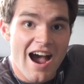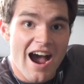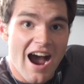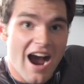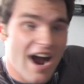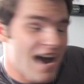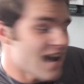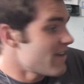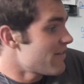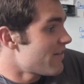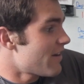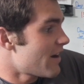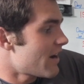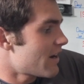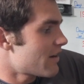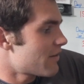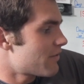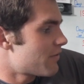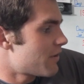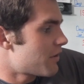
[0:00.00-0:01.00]
I have
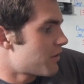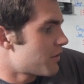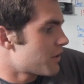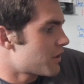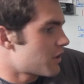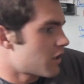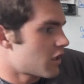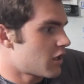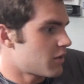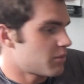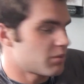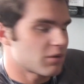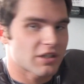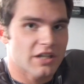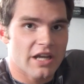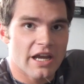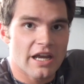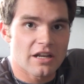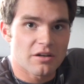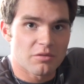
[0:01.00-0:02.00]
had a very
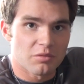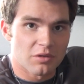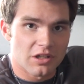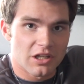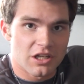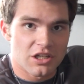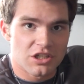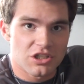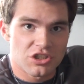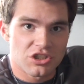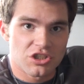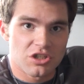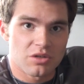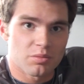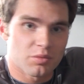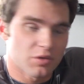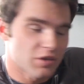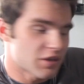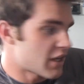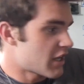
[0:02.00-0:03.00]
complicated
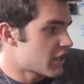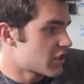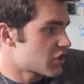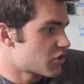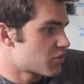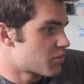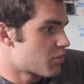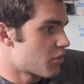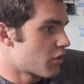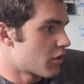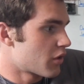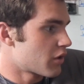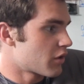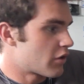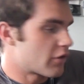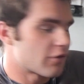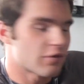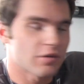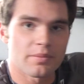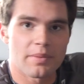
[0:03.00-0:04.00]
relationship with that sport
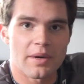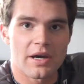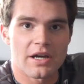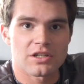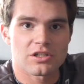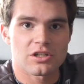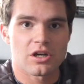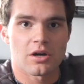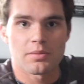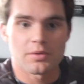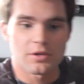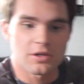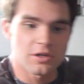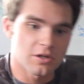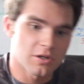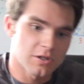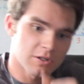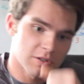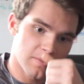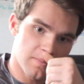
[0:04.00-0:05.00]
over the past couple
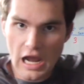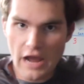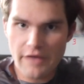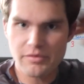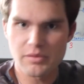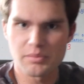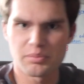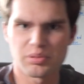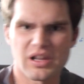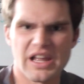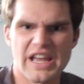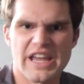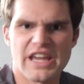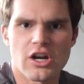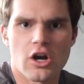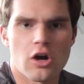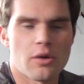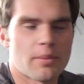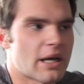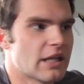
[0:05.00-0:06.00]
years. I've been
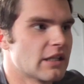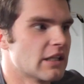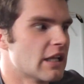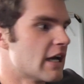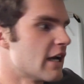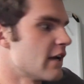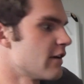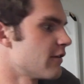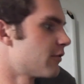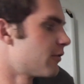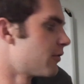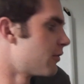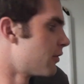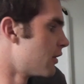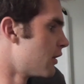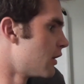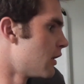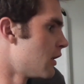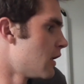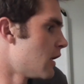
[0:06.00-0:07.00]
playing all my
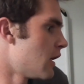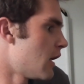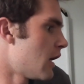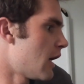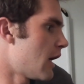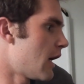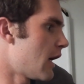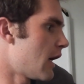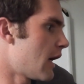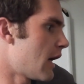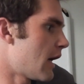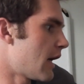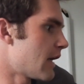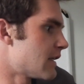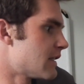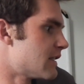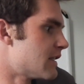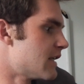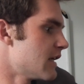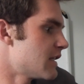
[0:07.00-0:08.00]
life.
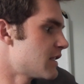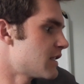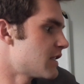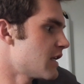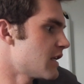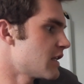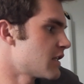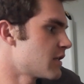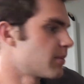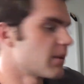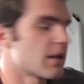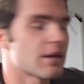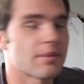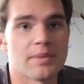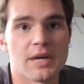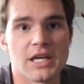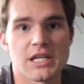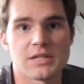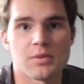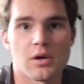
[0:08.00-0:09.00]
I ditched it to play
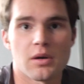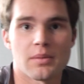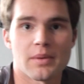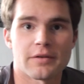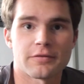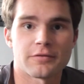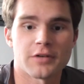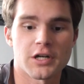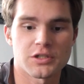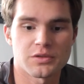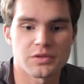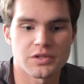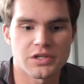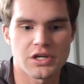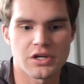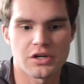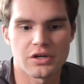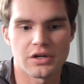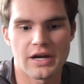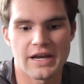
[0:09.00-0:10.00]
baseball my freshman
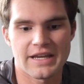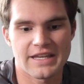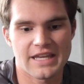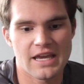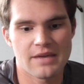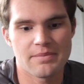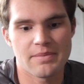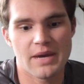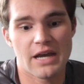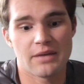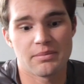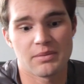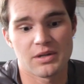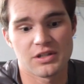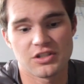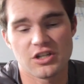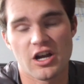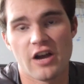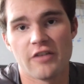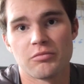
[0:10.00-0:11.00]
year. I came back my
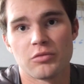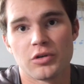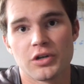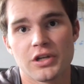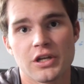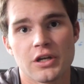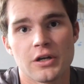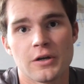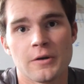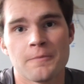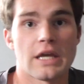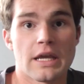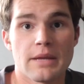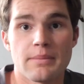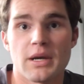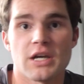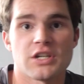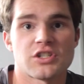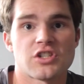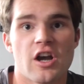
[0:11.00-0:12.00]
sophomore year. In
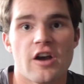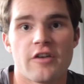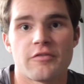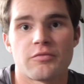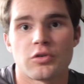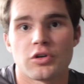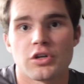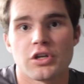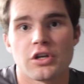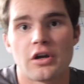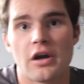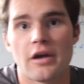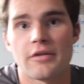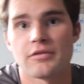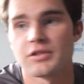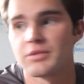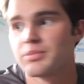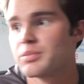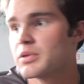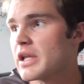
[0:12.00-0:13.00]
my sophomore year, I
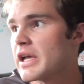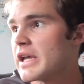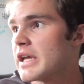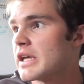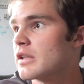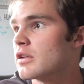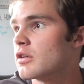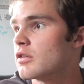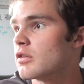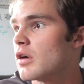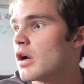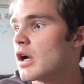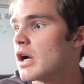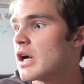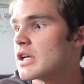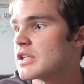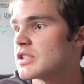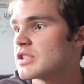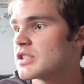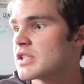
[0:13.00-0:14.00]
was playing
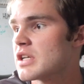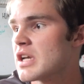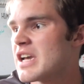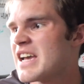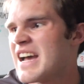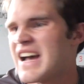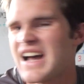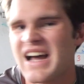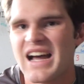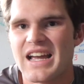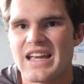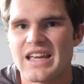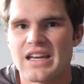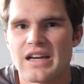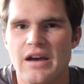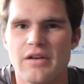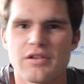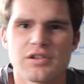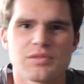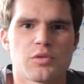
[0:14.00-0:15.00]
lacrosse.
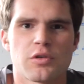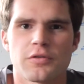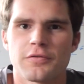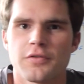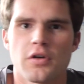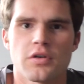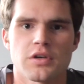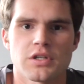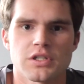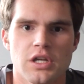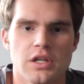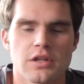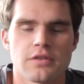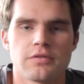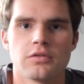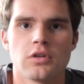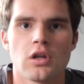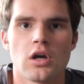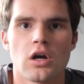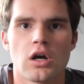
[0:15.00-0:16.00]
I was more focused on the
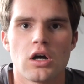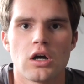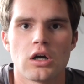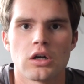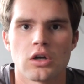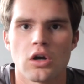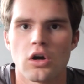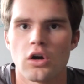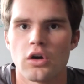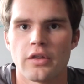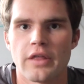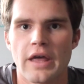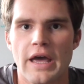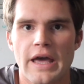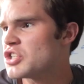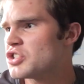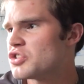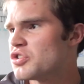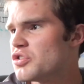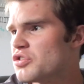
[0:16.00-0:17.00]
vlog, all
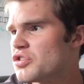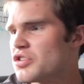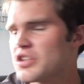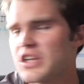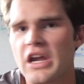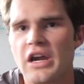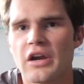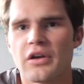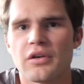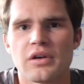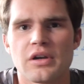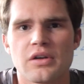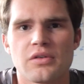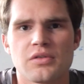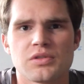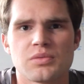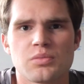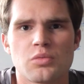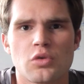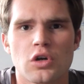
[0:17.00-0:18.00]
that. Junior year, it
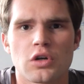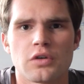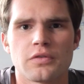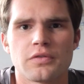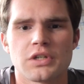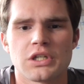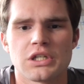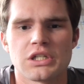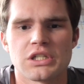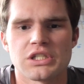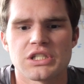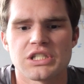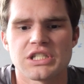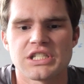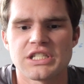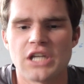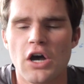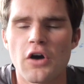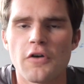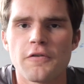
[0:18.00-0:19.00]
was more of a
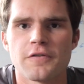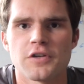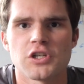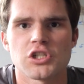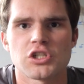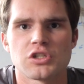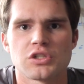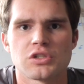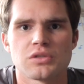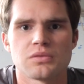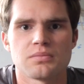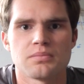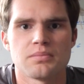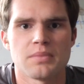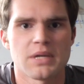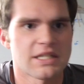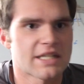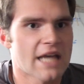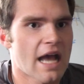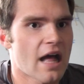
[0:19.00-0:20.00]
selfish
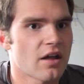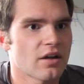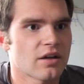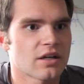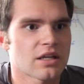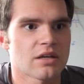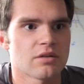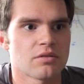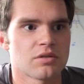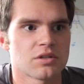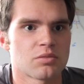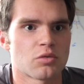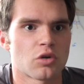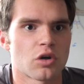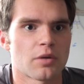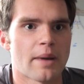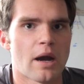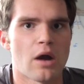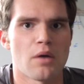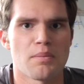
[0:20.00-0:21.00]
mentality. It was
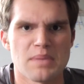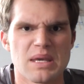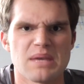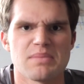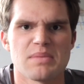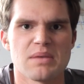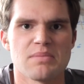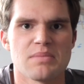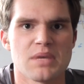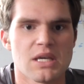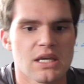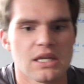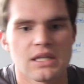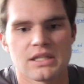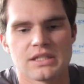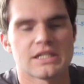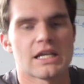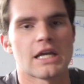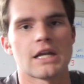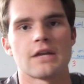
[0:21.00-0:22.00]
more about me
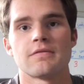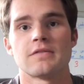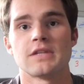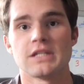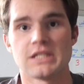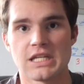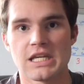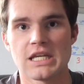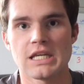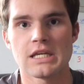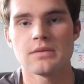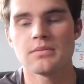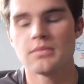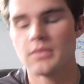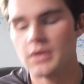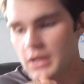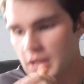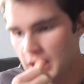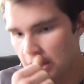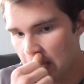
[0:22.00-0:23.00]
instead of the team.